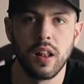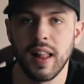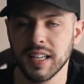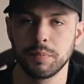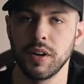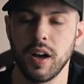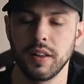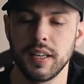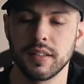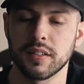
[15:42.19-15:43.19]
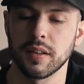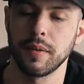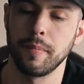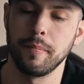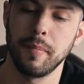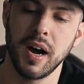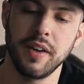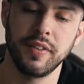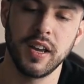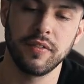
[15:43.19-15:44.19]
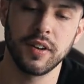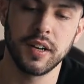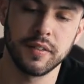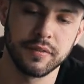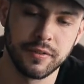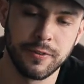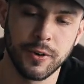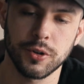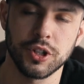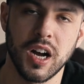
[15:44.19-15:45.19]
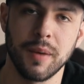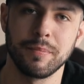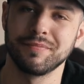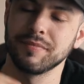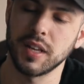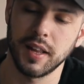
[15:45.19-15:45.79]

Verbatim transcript: last but not least, my favorite, Photoshop.